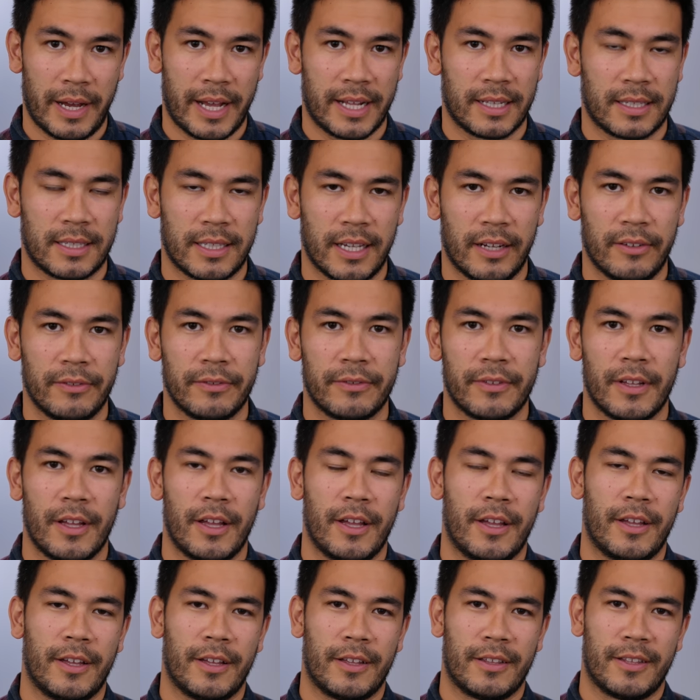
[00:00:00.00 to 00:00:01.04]
by itself.
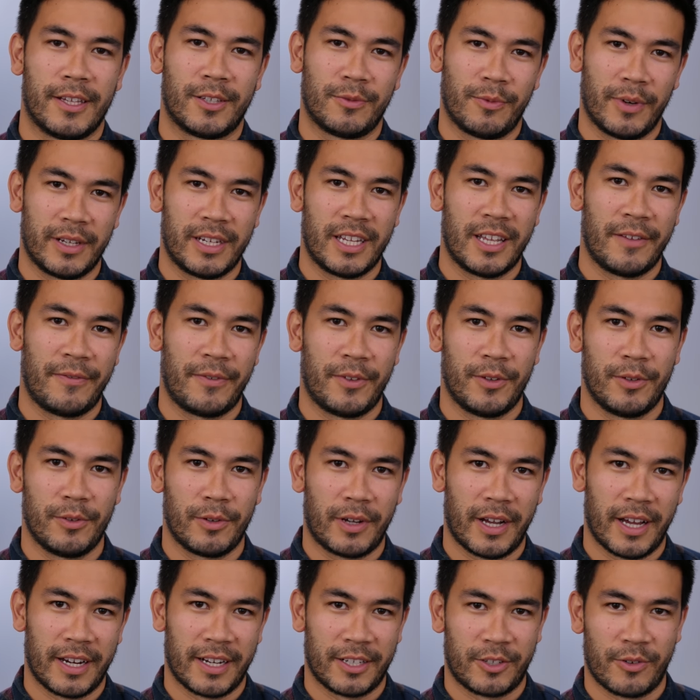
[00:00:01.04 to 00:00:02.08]
This one, if you
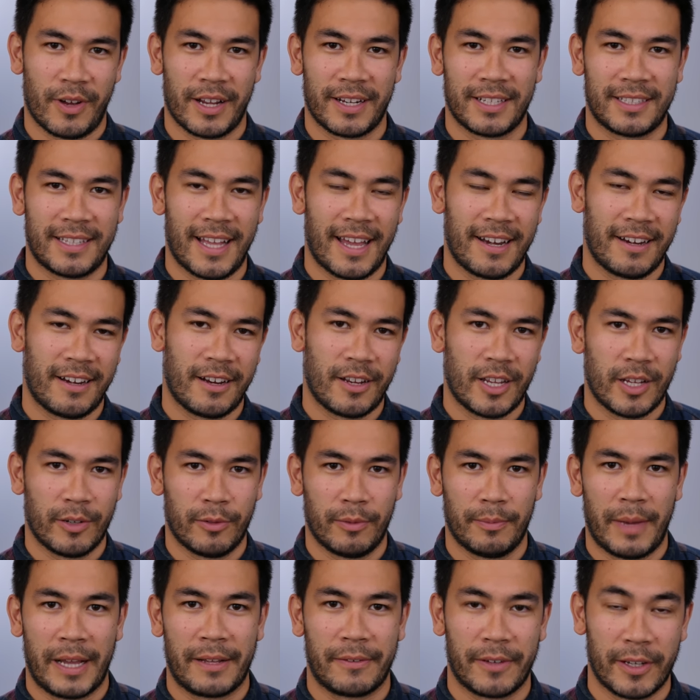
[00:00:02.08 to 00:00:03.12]
kind of try to stand it, it
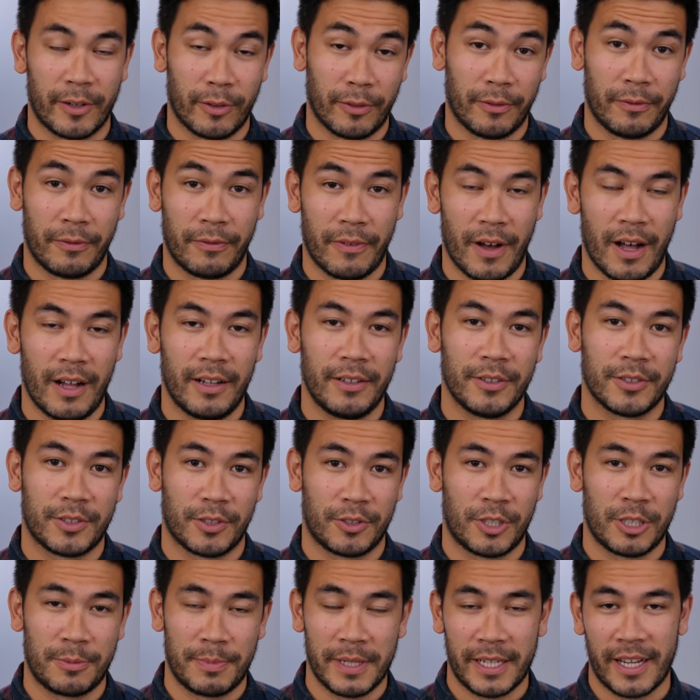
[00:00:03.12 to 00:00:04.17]
will fall.
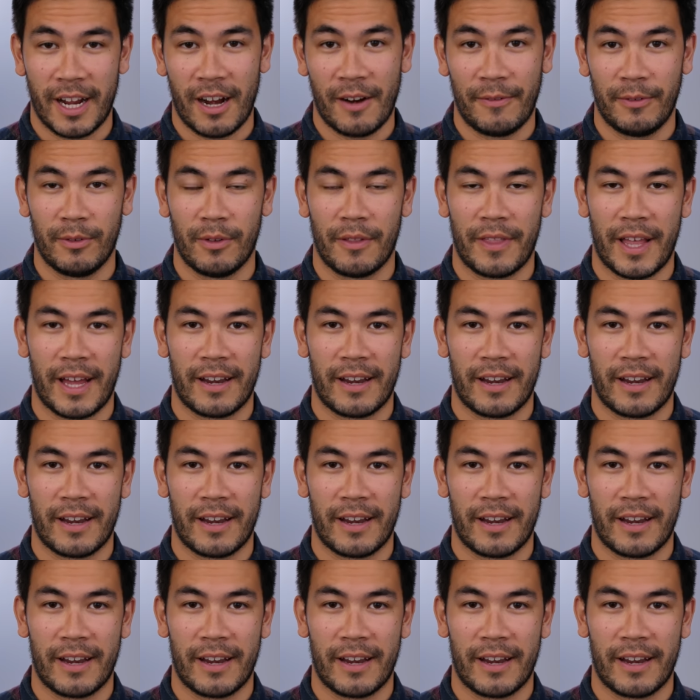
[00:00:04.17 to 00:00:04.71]
So just be careful of